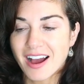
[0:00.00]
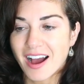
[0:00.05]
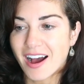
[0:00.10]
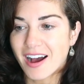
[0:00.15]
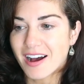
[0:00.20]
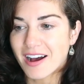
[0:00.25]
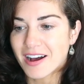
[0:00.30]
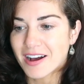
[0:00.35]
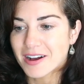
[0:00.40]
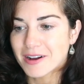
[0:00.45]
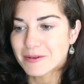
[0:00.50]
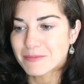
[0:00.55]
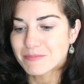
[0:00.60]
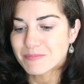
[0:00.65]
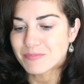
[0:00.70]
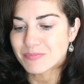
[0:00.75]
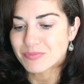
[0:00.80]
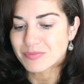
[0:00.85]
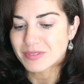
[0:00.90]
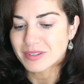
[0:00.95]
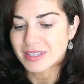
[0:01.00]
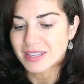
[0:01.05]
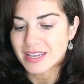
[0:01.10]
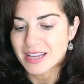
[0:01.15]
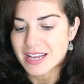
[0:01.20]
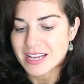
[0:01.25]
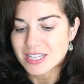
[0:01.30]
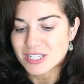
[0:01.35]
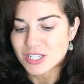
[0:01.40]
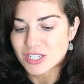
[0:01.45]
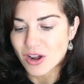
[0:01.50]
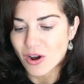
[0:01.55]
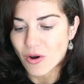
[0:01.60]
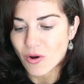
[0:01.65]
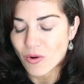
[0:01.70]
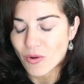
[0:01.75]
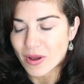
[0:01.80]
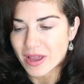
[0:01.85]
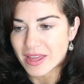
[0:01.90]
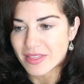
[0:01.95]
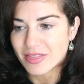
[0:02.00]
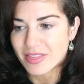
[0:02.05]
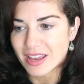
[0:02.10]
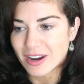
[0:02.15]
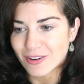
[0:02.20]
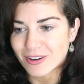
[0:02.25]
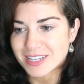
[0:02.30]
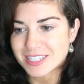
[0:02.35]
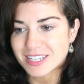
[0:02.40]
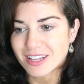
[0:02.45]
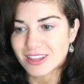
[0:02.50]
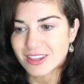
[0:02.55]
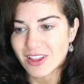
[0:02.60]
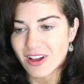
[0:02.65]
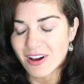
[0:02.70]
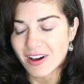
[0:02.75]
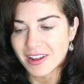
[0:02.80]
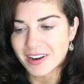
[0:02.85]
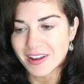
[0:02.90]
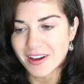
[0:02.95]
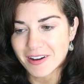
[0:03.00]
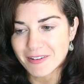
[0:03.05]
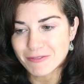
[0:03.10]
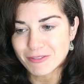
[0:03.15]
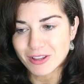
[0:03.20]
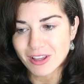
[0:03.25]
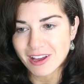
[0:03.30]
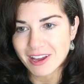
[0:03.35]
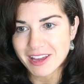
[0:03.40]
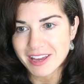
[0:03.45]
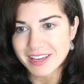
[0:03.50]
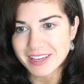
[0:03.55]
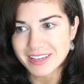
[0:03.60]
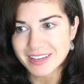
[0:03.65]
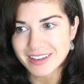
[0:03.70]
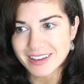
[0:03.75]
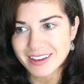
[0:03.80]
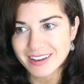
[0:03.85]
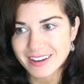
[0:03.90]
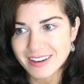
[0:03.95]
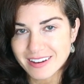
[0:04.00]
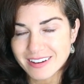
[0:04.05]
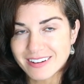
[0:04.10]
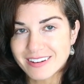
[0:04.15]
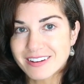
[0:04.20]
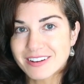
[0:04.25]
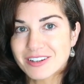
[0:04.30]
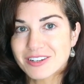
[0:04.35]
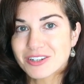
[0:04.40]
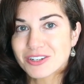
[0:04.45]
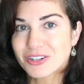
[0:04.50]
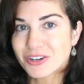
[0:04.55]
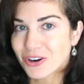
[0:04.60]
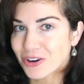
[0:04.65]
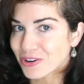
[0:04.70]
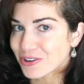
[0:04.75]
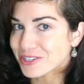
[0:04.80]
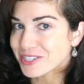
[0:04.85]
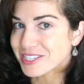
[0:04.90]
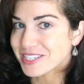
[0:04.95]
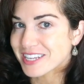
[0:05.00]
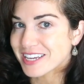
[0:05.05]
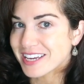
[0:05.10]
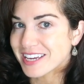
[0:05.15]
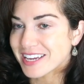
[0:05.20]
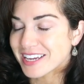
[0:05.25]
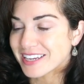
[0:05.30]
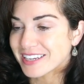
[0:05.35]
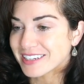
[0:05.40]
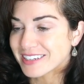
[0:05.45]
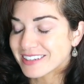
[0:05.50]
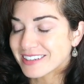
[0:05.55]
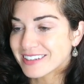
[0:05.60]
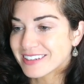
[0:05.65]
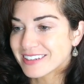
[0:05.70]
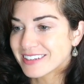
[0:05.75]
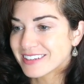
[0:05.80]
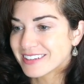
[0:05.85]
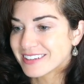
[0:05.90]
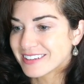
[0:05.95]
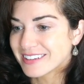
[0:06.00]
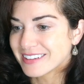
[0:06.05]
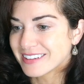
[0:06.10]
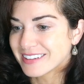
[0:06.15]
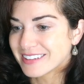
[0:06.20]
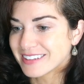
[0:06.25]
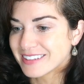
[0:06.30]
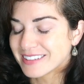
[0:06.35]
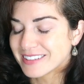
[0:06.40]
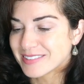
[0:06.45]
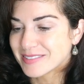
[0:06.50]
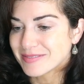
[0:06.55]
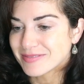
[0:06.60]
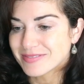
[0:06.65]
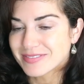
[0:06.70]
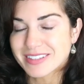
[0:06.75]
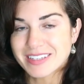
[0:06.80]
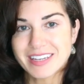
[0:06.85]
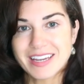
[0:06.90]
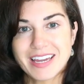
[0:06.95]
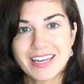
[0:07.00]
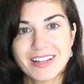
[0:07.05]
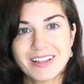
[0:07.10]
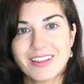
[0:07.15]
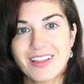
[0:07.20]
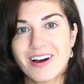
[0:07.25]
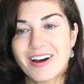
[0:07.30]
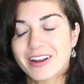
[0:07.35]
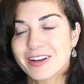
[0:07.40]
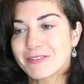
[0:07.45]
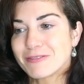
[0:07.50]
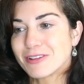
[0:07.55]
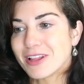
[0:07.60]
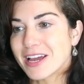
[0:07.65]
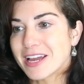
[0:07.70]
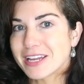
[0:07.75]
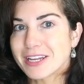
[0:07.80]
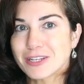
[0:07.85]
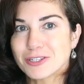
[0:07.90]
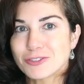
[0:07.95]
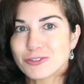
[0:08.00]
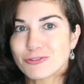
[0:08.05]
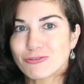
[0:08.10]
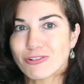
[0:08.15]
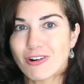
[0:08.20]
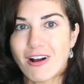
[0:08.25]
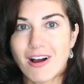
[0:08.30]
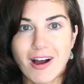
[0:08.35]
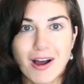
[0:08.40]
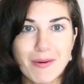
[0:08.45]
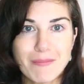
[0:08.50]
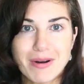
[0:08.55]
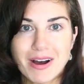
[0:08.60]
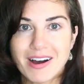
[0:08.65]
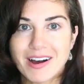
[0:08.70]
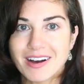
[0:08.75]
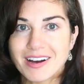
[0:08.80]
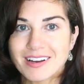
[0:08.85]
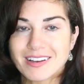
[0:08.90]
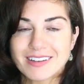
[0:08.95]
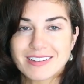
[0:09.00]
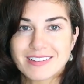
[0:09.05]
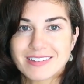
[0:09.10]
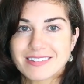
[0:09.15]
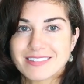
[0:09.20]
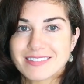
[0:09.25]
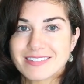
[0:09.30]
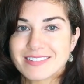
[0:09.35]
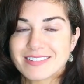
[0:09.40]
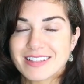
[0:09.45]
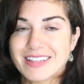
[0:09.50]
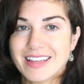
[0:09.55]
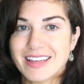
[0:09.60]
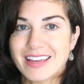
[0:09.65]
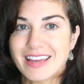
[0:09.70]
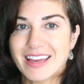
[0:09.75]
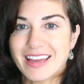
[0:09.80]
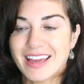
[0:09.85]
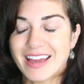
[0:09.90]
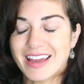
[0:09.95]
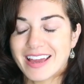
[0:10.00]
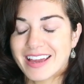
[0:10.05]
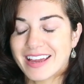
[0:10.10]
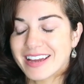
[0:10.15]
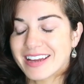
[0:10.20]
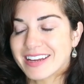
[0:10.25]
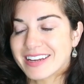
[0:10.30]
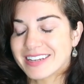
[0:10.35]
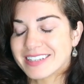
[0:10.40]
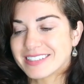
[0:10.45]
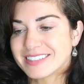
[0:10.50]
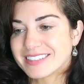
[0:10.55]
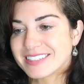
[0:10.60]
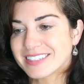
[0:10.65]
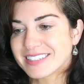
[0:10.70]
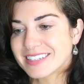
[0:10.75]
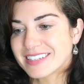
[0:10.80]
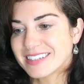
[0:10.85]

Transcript: Um, so there is a lot of like cursing and a lot of like drama and